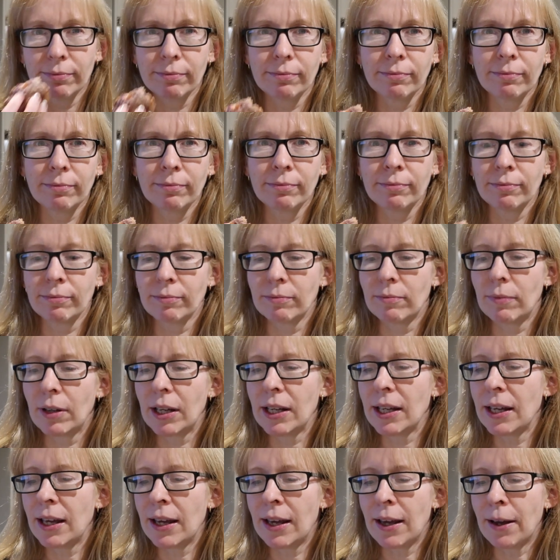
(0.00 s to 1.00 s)

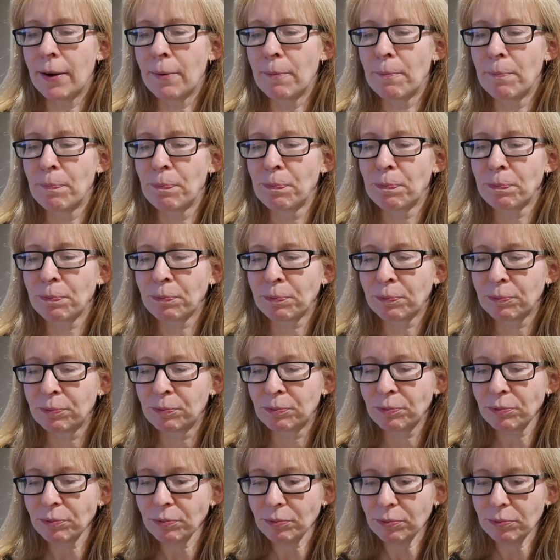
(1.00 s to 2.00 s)
But yeah,
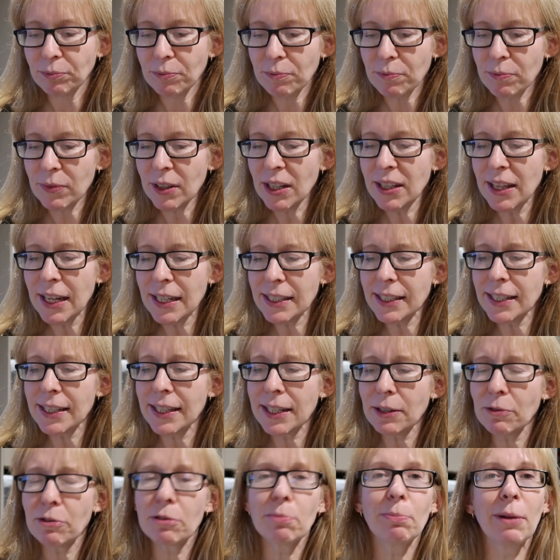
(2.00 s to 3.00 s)
that's the
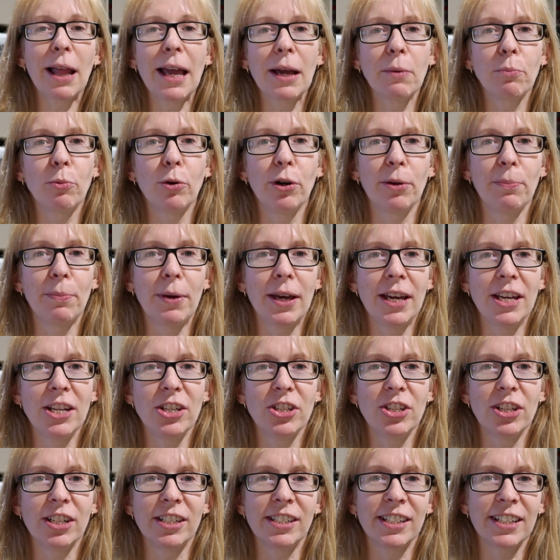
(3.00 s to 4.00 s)
thing with Blackboy
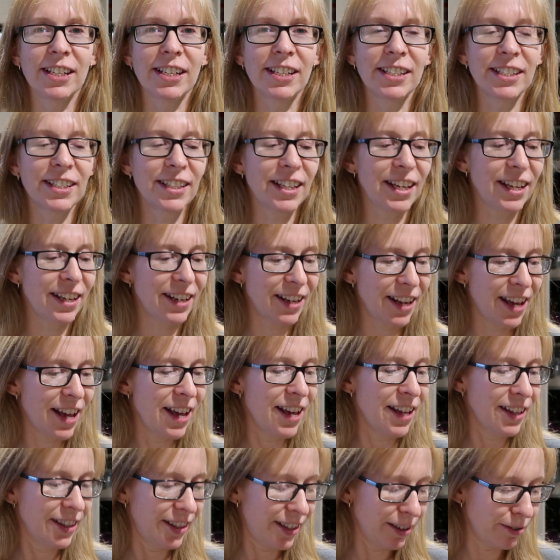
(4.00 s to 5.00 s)
peaches, because they're
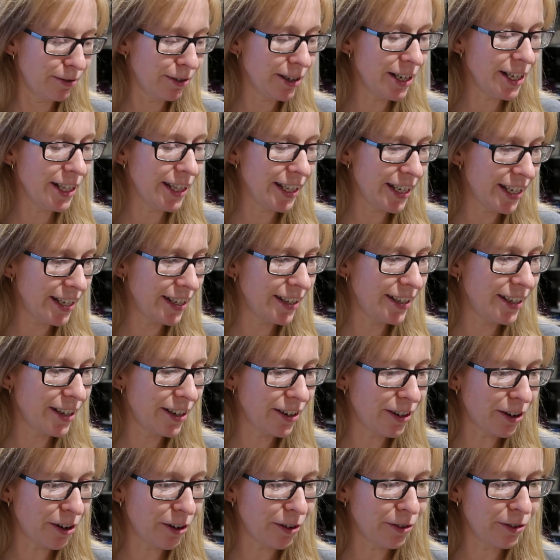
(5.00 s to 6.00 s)
really,
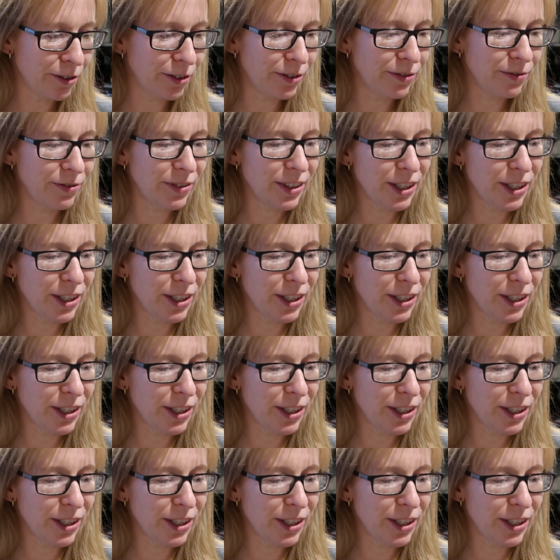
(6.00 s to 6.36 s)
you know,